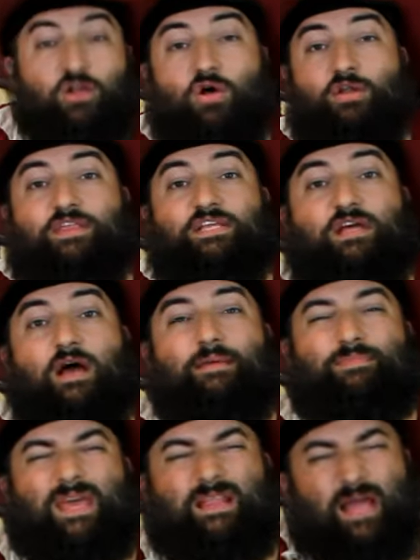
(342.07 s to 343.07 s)
lot of the
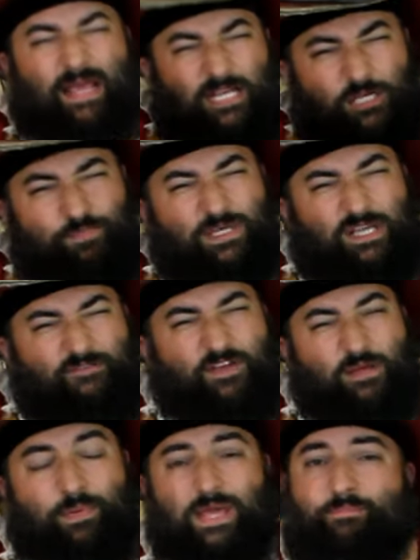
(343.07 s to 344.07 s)
time they like
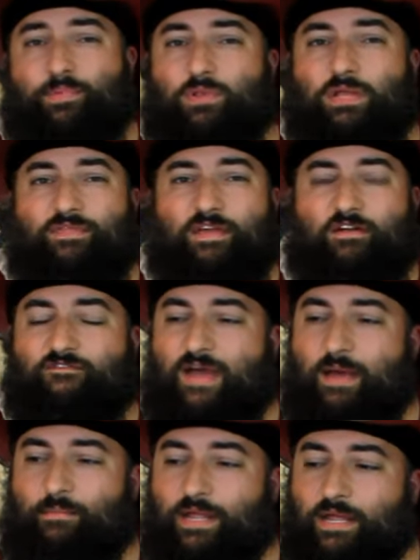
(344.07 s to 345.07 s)
specific people in their
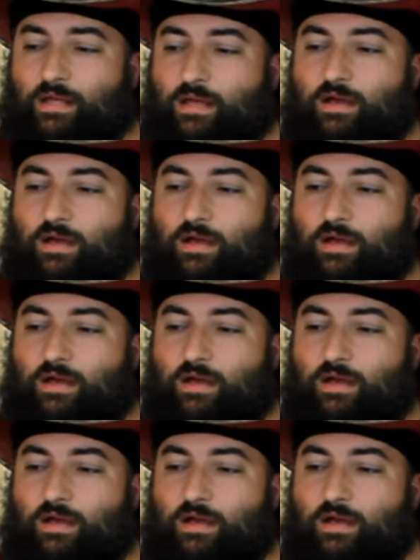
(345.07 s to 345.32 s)
family.